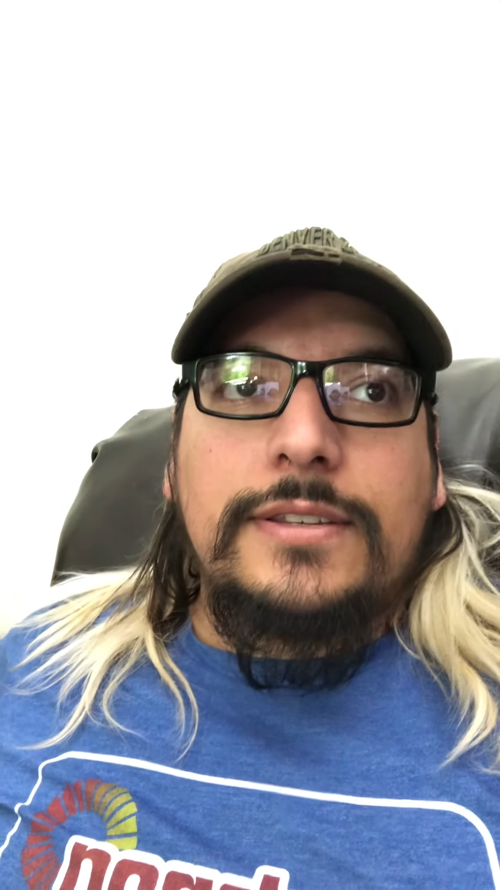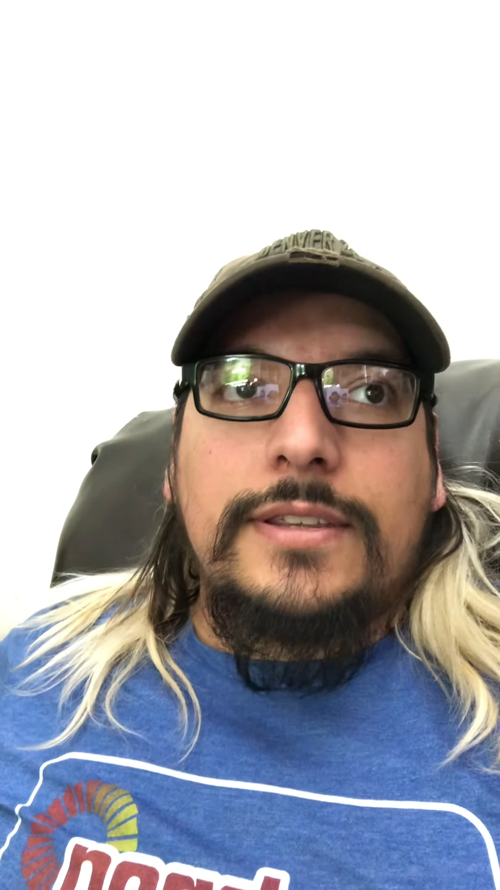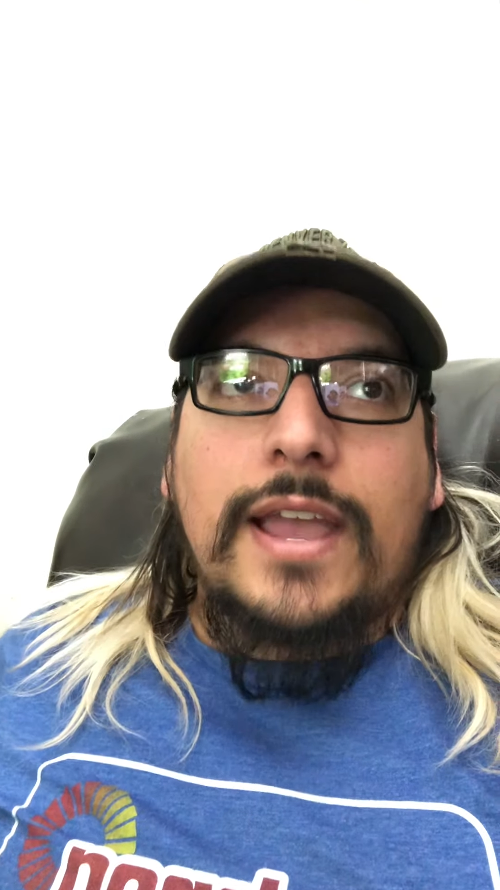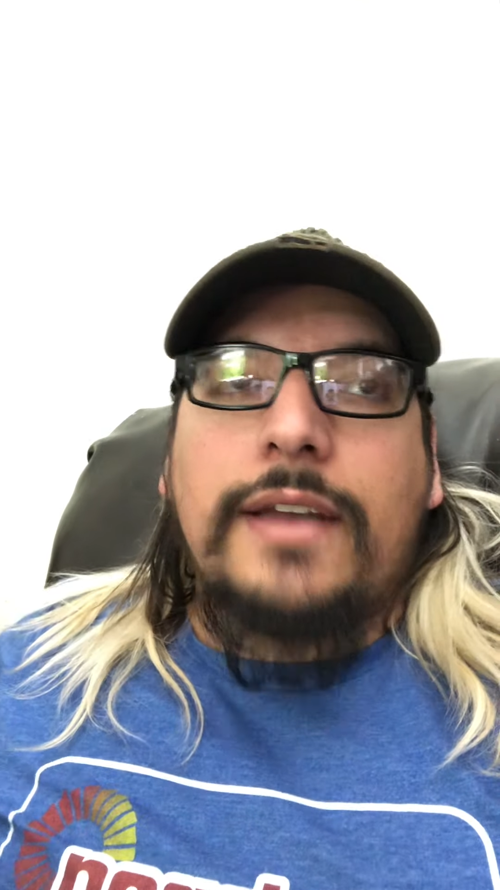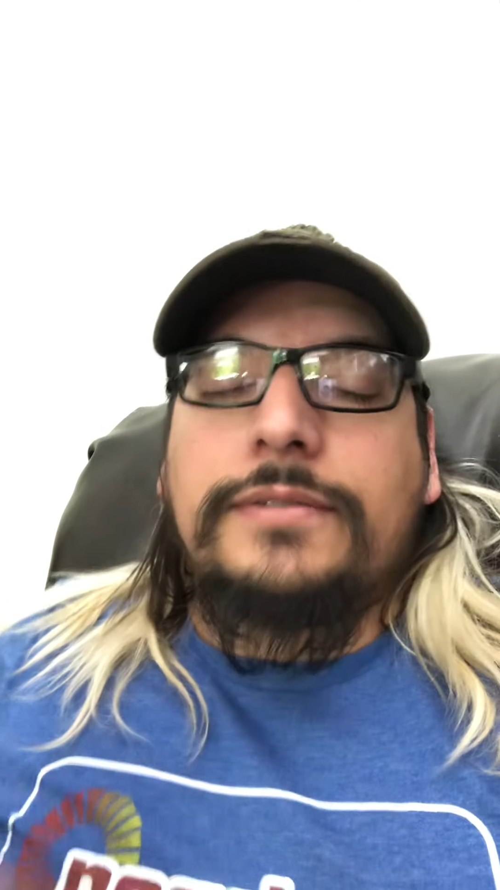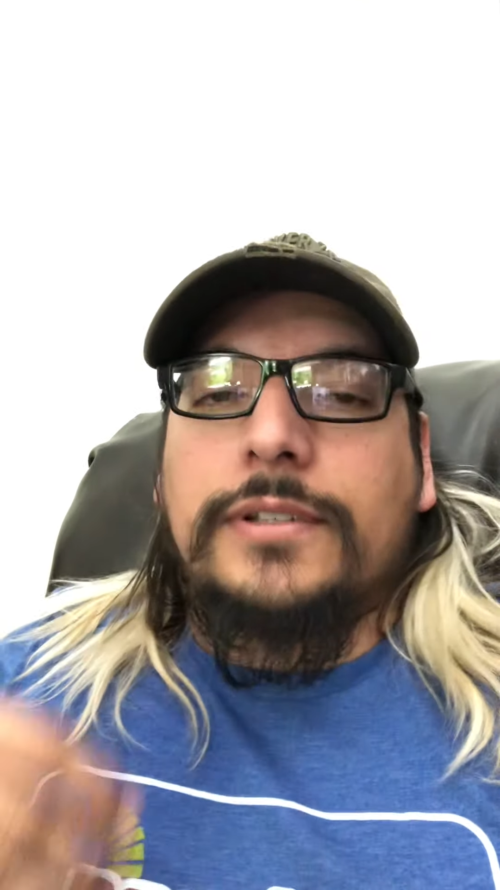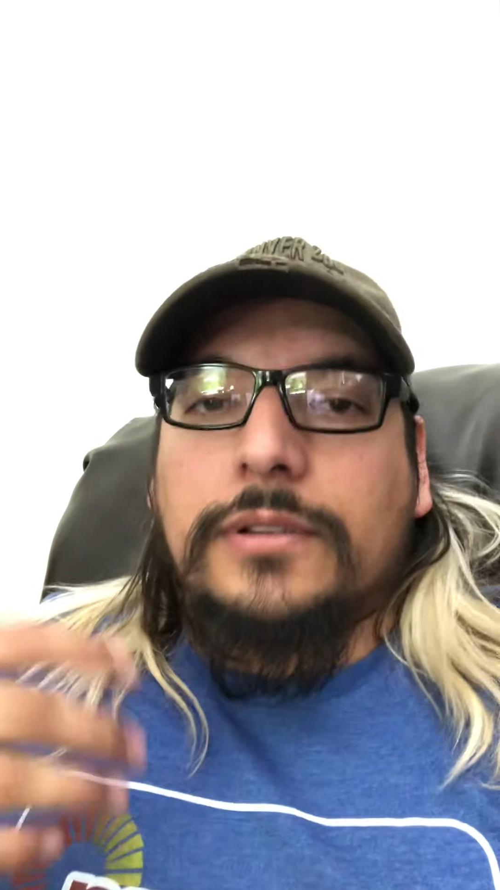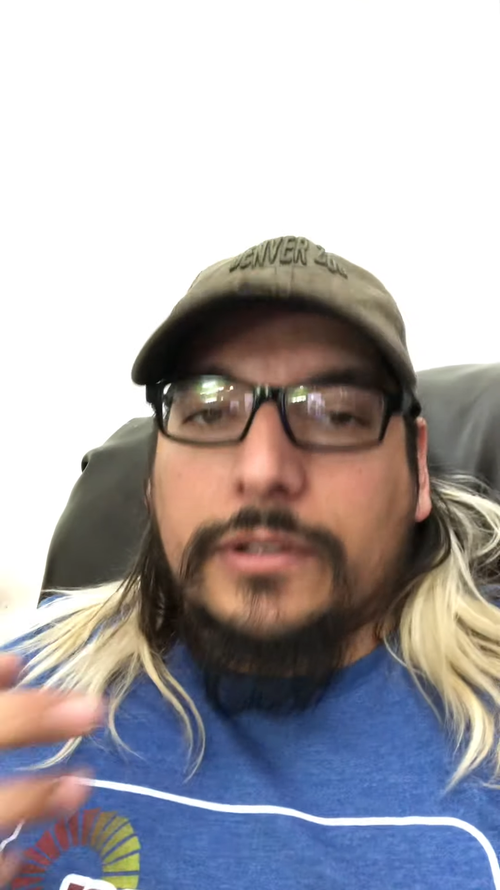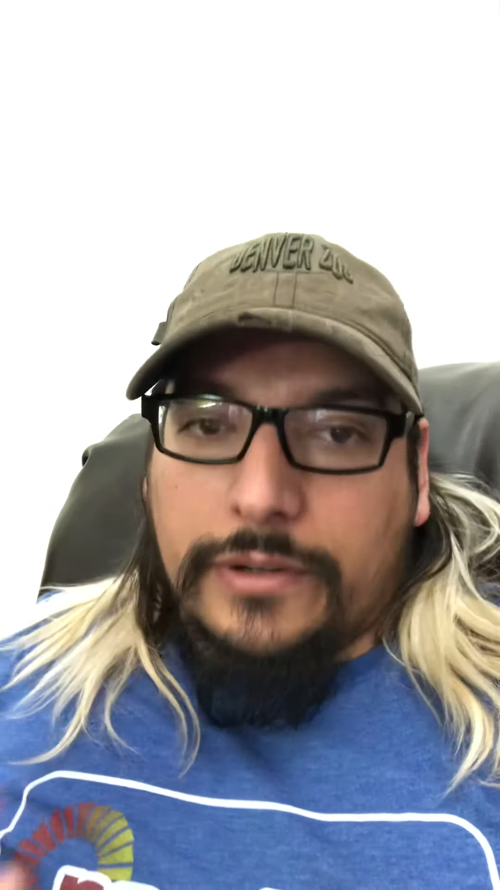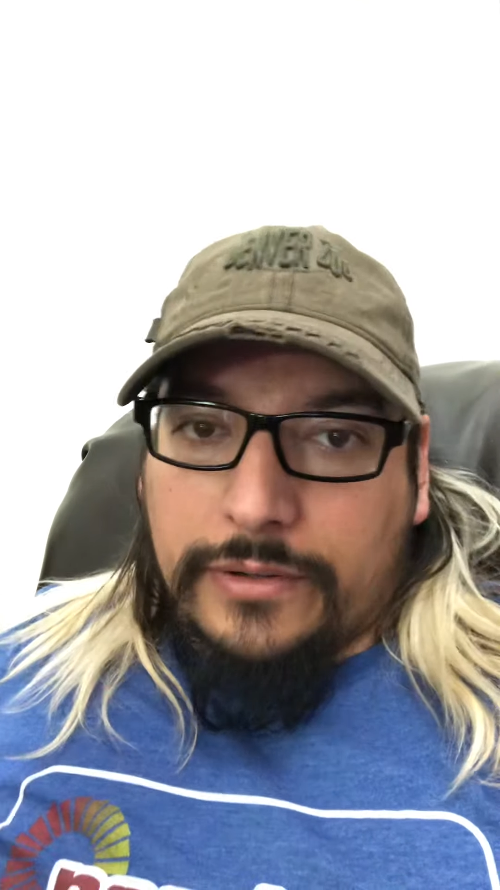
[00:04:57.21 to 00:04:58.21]
you have to
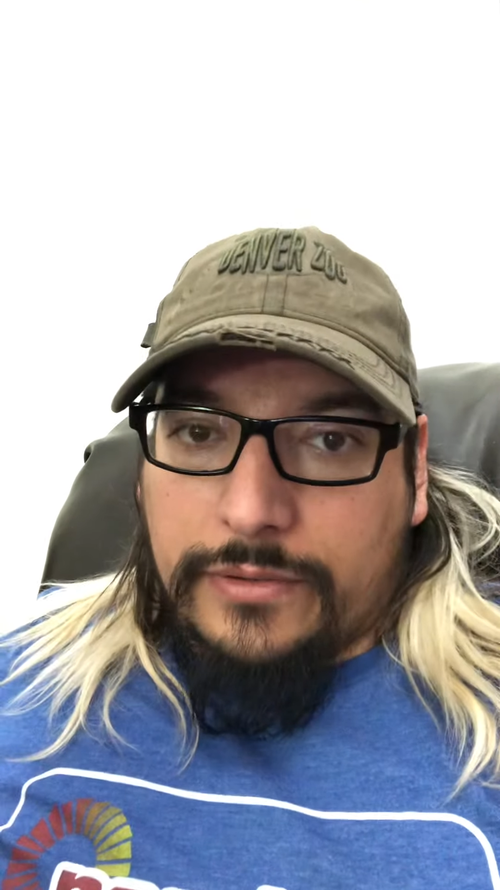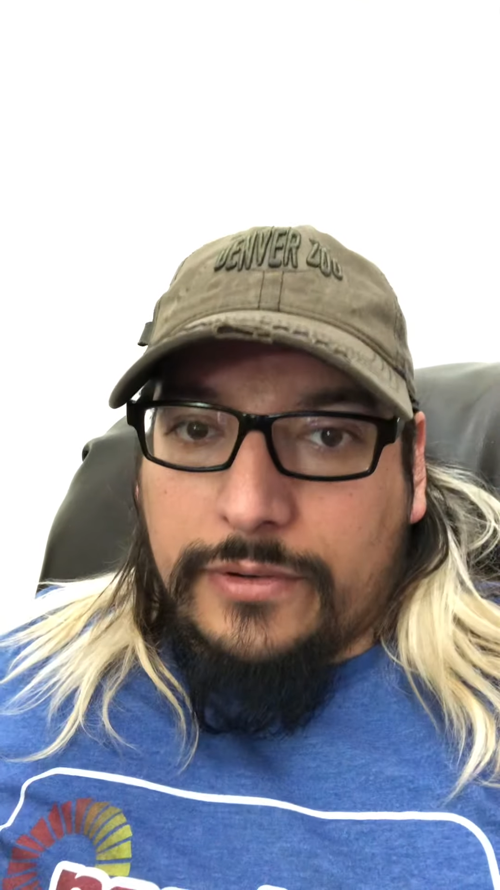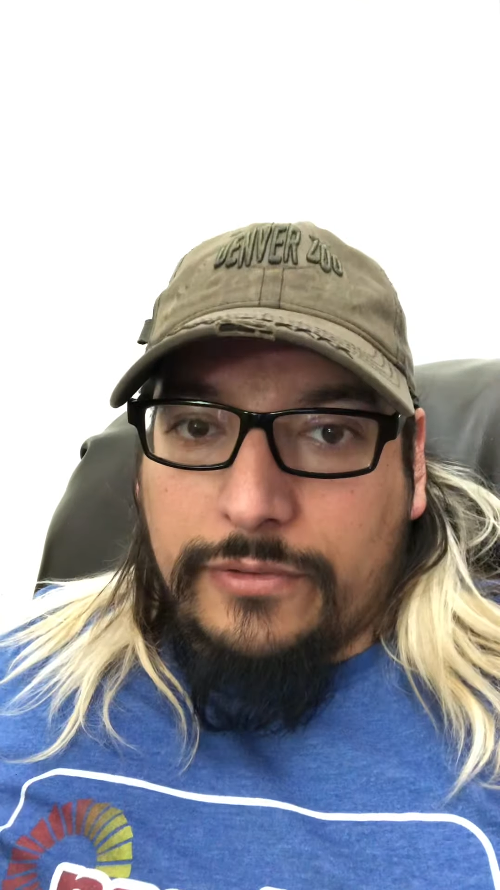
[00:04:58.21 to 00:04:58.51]
learn